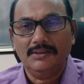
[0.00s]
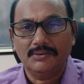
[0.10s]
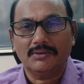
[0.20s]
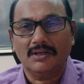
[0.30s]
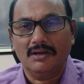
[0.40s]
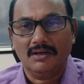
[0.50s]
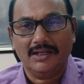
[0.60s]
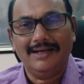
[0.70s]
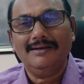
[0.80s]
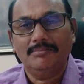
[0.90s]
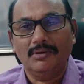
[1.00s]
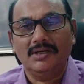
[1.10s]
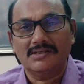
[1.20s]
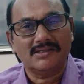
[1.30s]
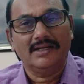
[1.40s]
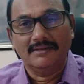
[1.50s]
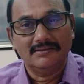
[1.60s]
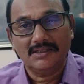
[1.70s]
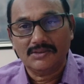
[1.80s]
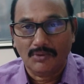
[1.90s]
you cannot get police aid.
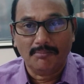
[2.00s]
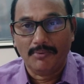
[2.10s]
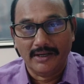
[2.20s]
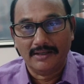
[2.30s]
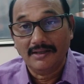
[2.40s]
That's one point.